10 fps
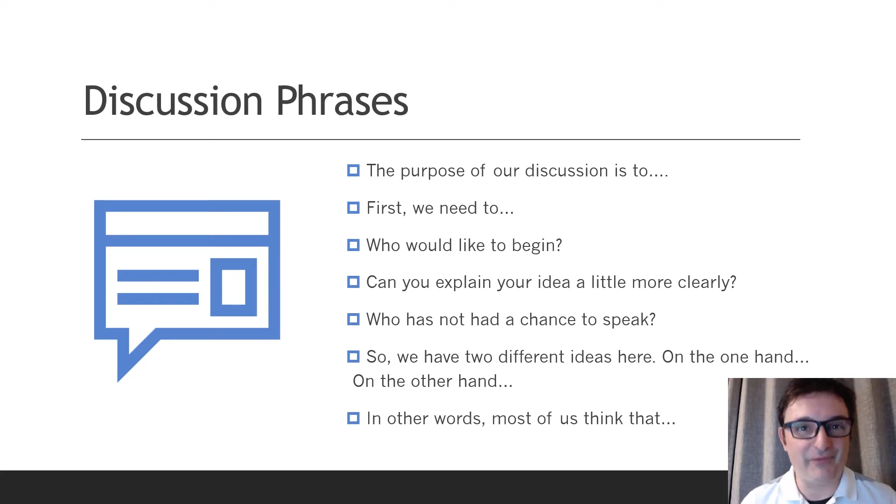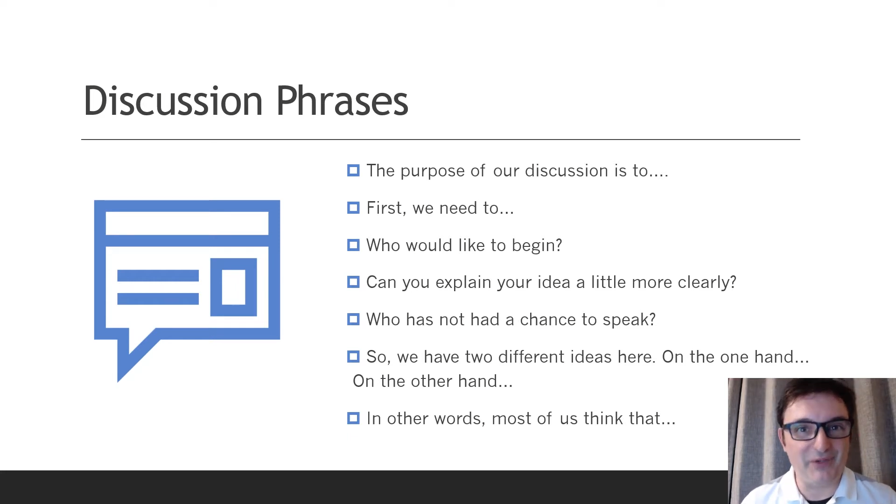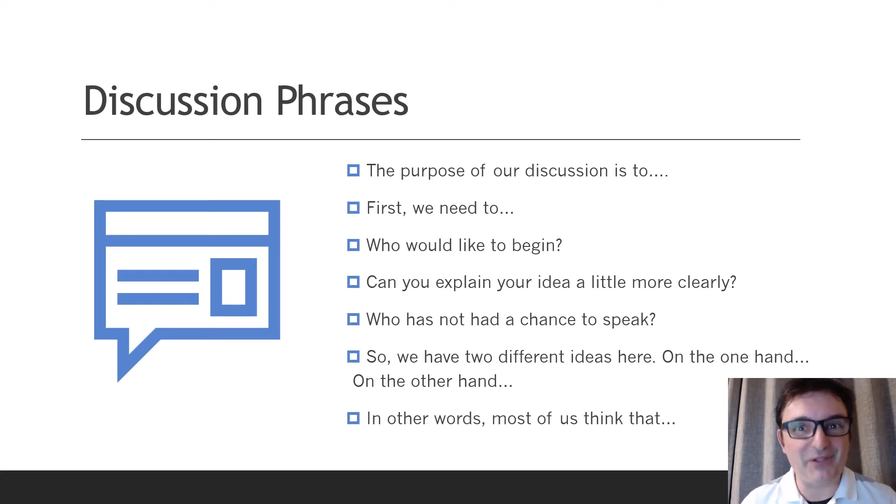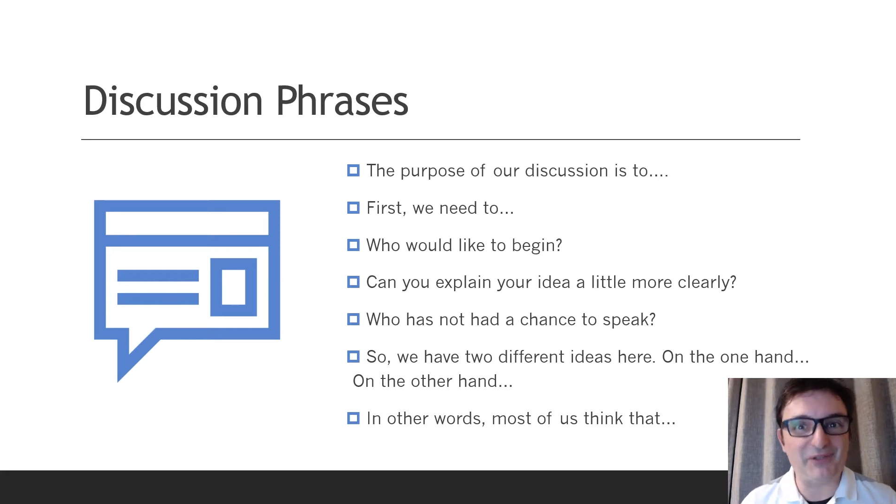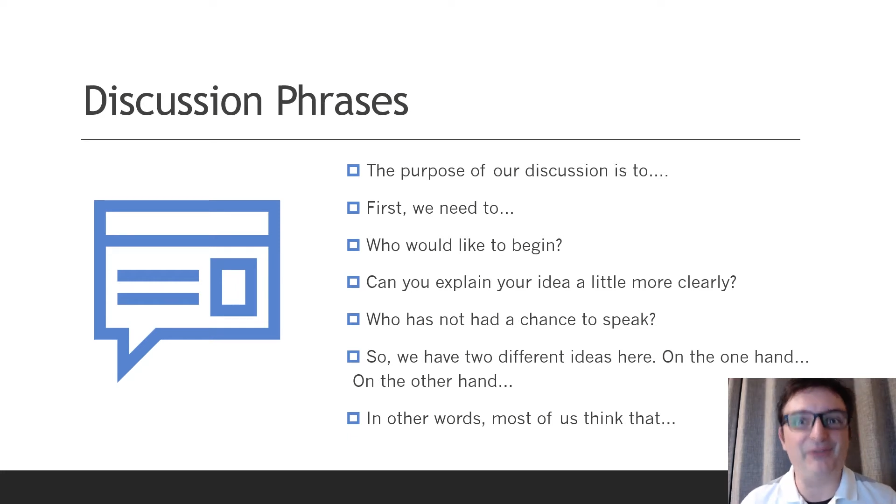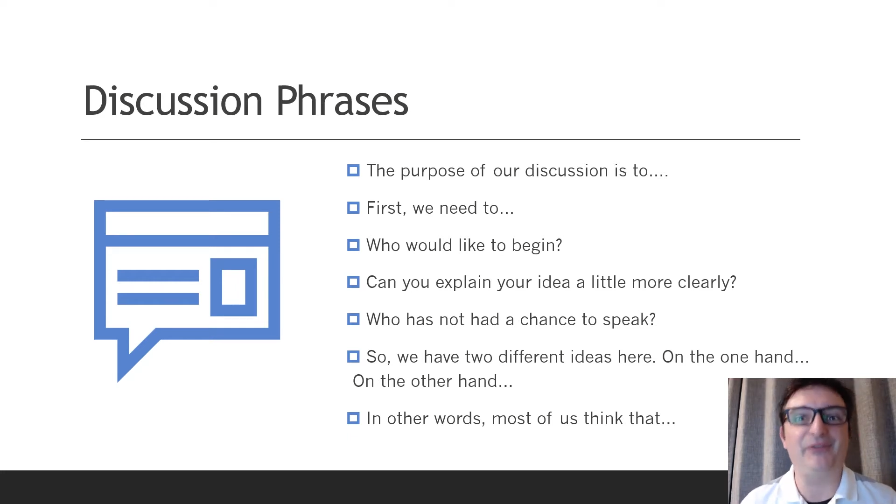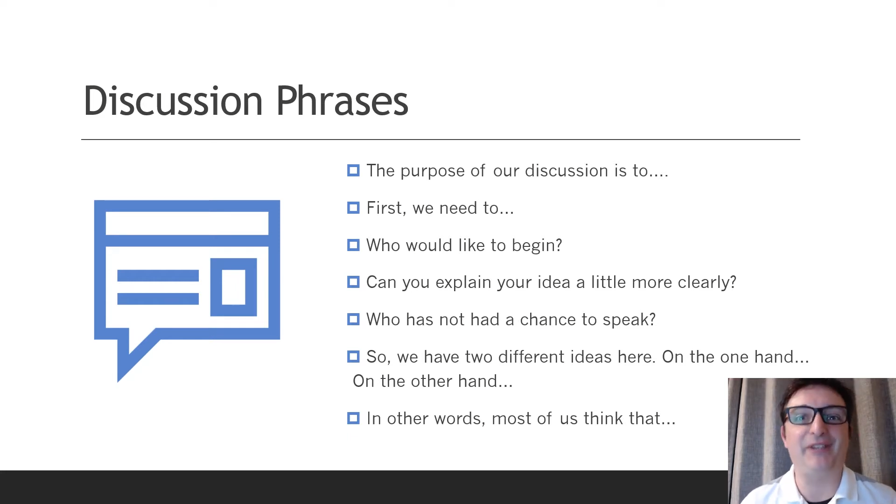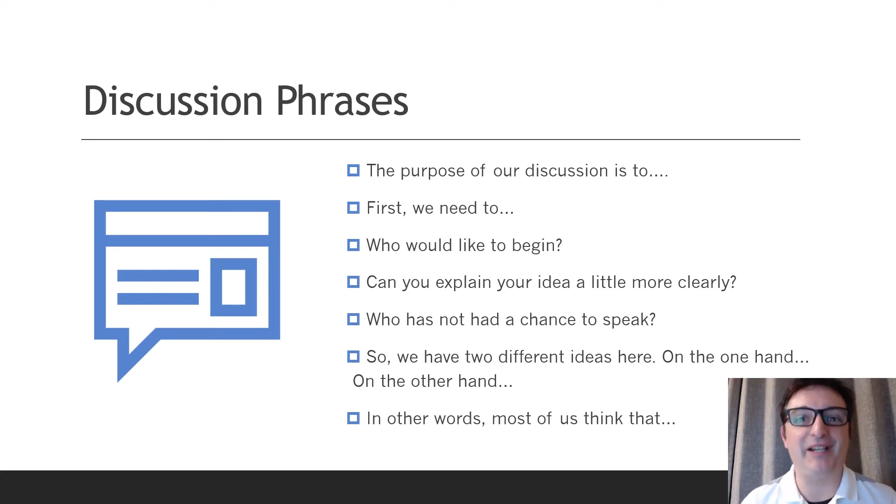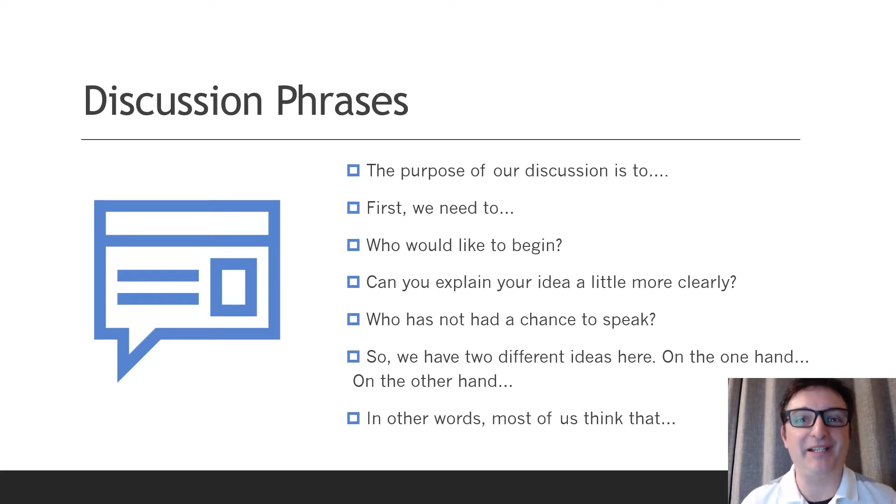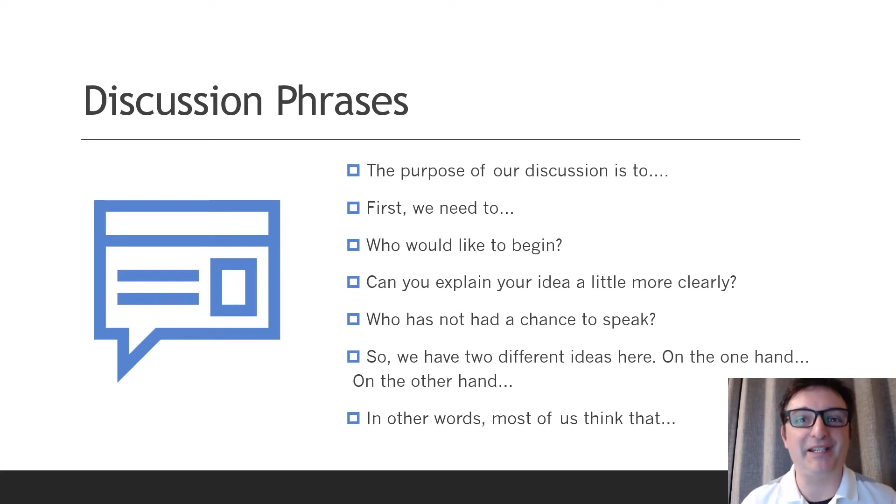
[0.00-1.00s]
useful
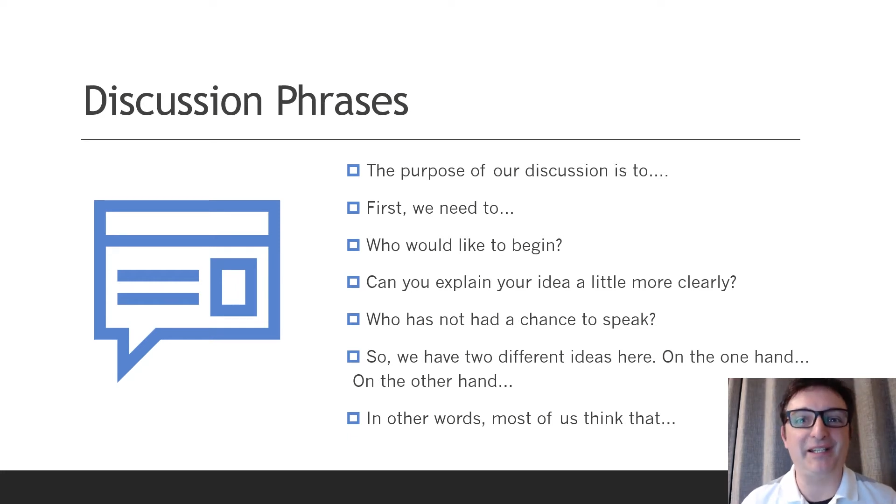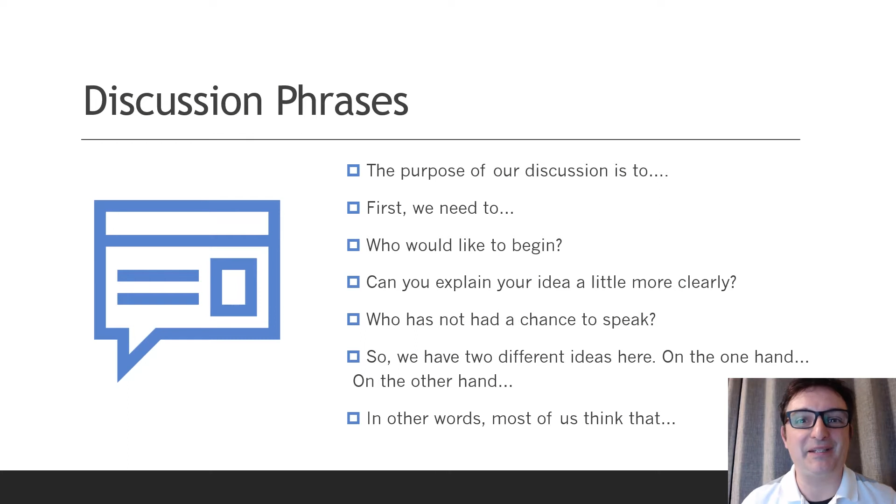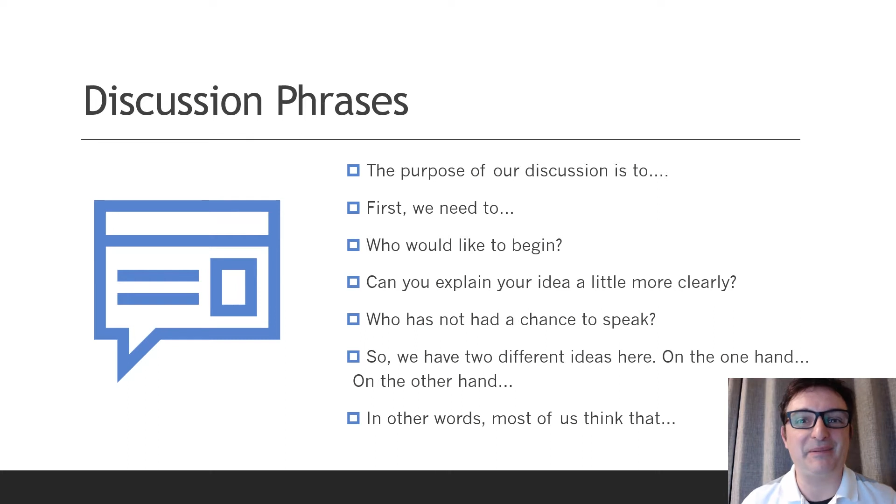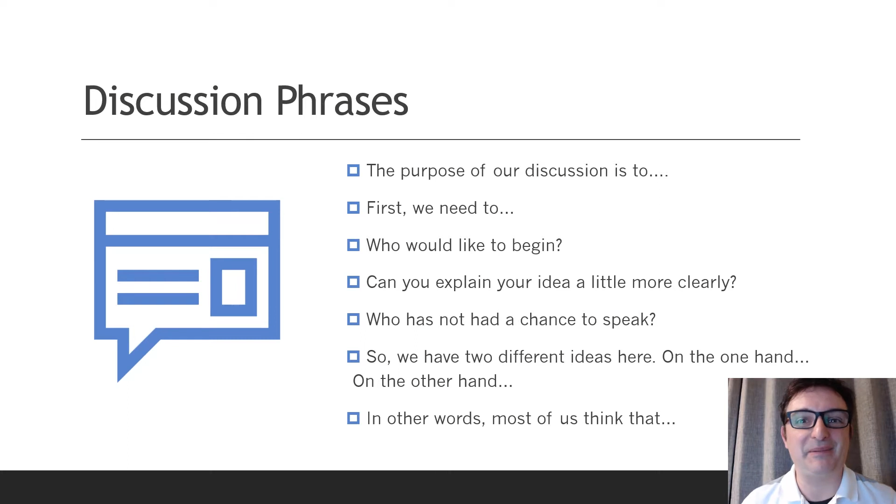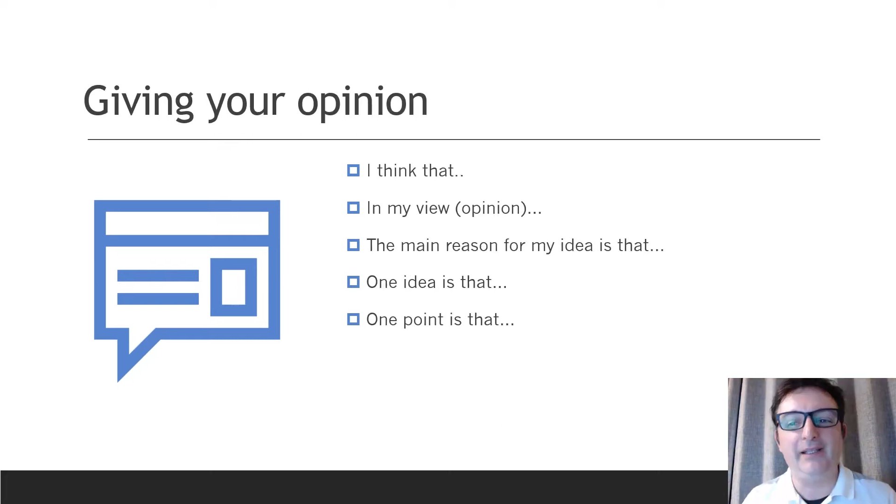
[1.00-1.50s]
phrases.